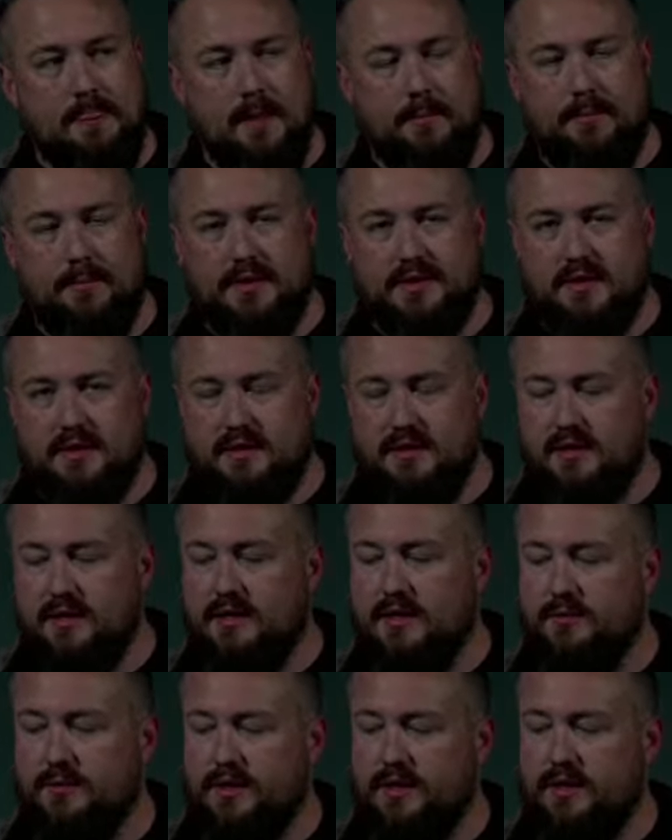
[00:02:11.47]
But the thing
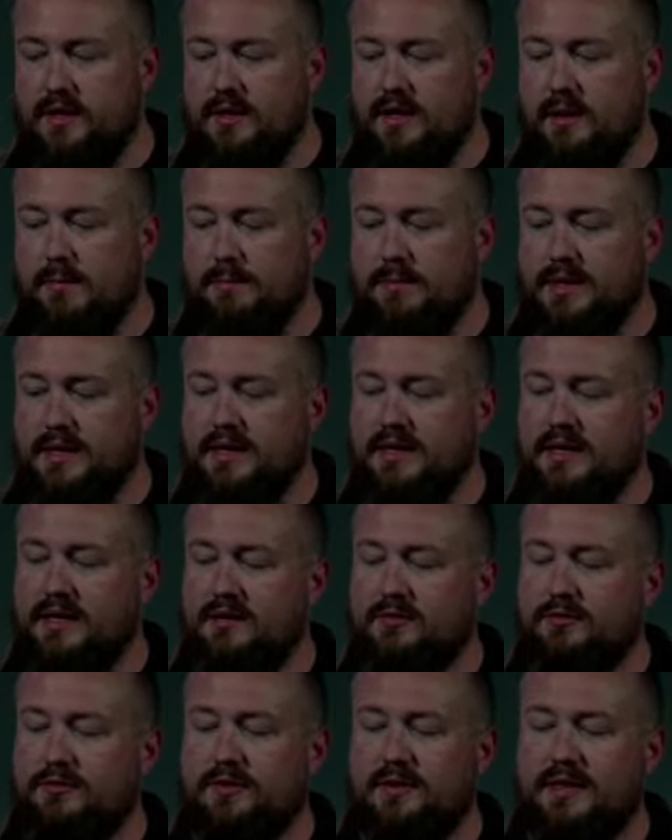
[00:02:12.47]
that we
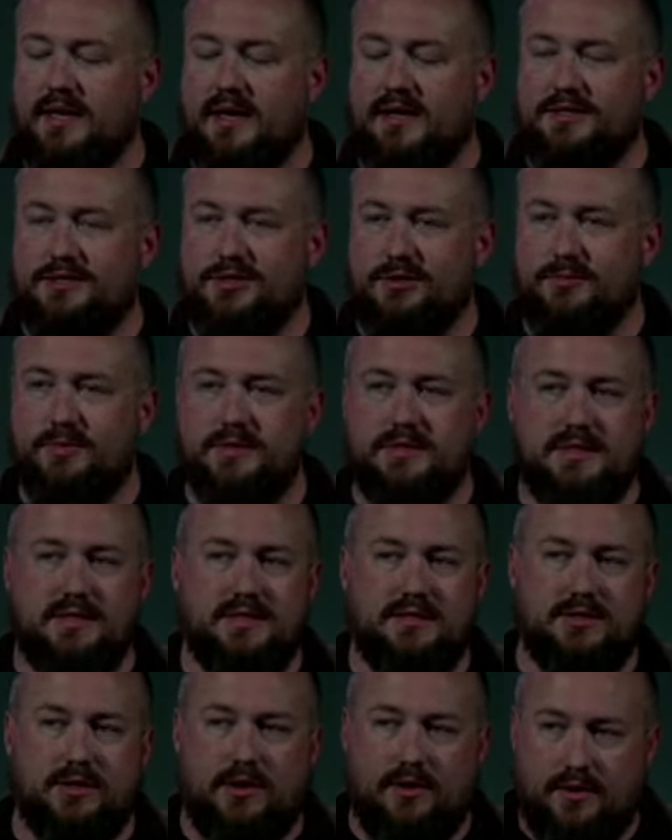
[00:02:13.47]
believe that
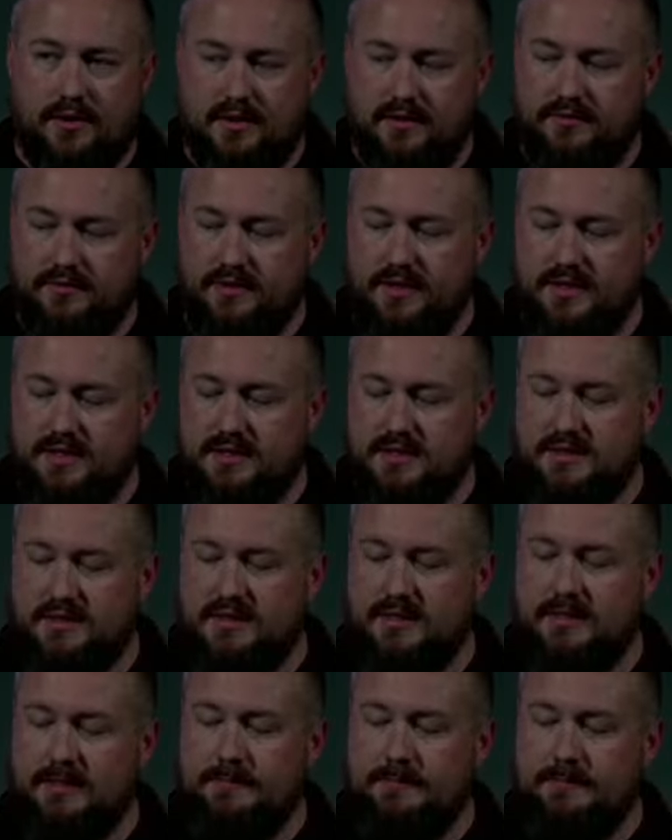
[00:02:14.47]
supersedes all of this